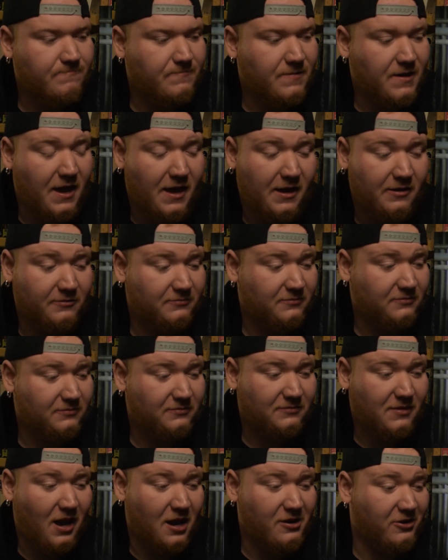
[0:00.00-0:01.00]
yeah,
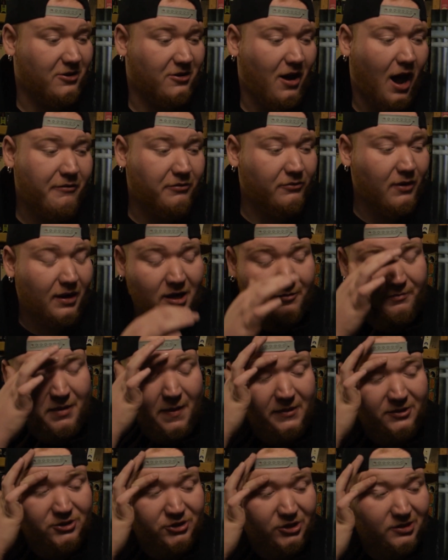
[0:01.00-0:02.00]
I don't know. I would
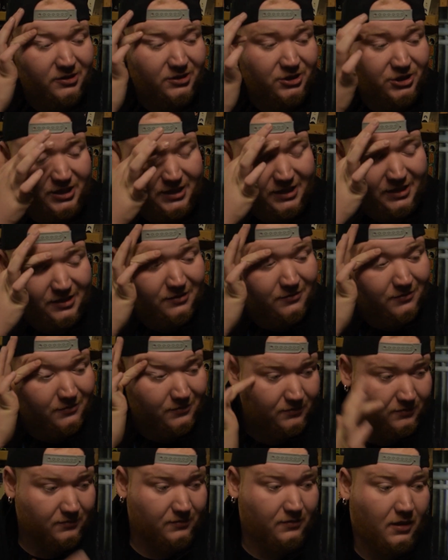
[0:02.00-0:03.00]
recommend the trilogy.
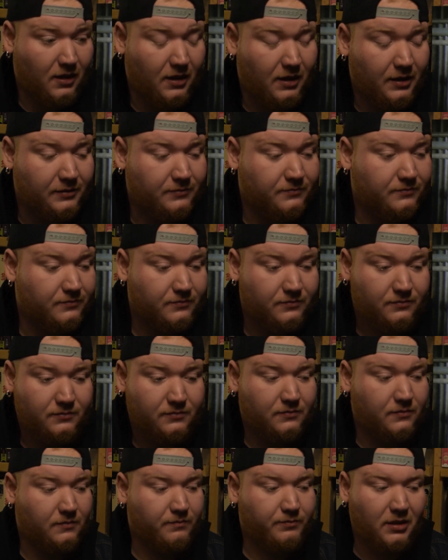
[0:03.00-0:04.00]
Uh,
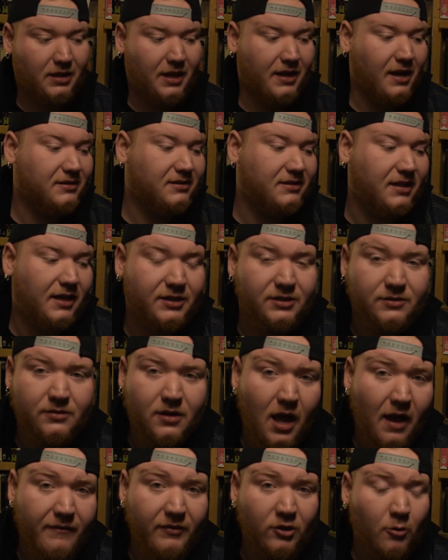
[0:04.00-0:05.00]
but like I said,
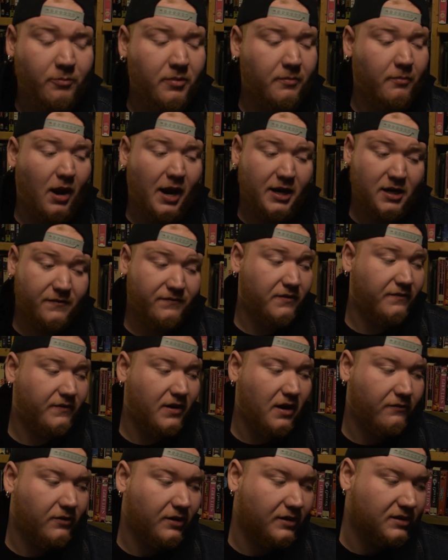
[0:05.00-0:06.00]
have an open mind if you've
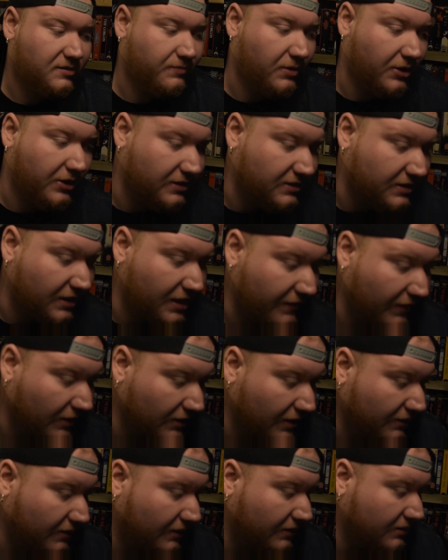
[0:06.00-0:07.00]
never experienced
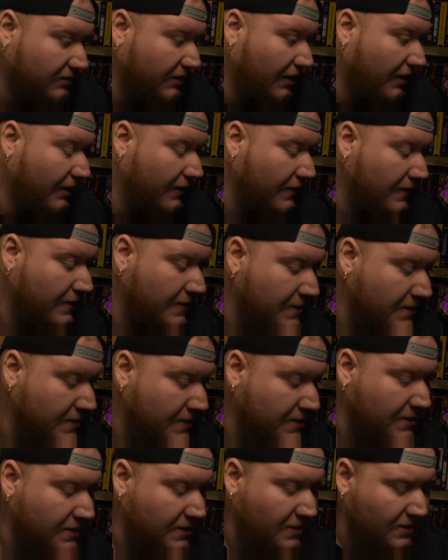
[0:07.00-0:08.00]
anything like this yet.
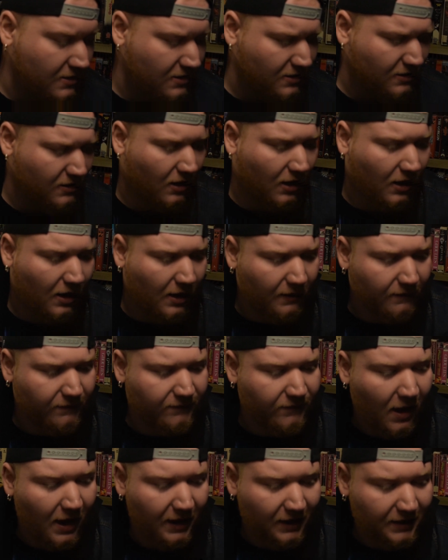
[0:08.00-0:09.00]
Uh,
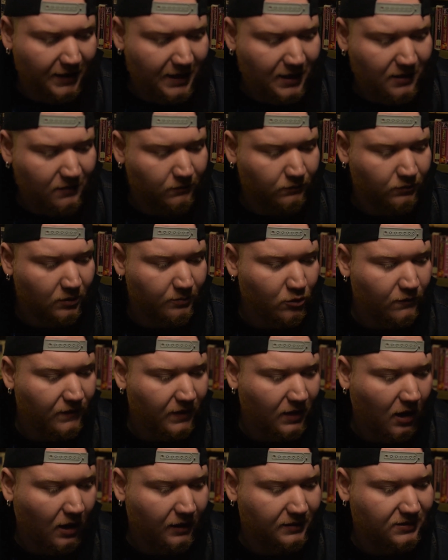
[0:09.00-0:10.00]
finally, we're
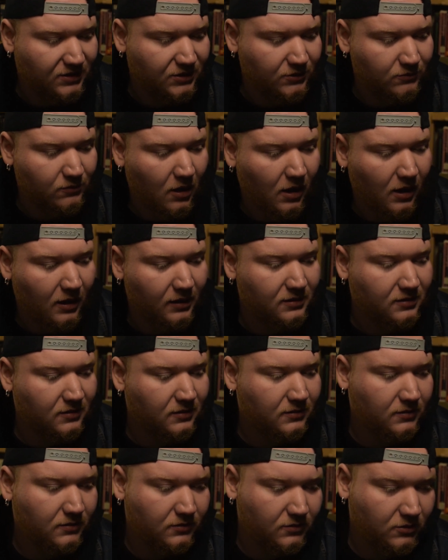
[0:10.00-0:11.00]
moving on to uh,
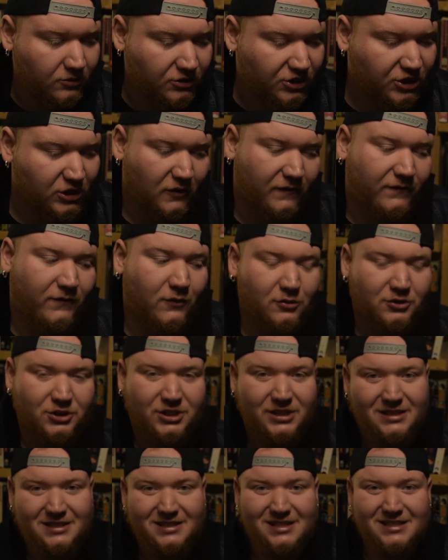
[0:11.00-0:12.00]
Lucio
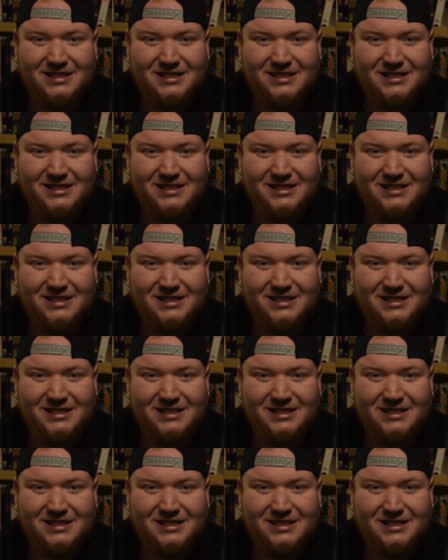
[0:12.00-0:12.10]
Fulci's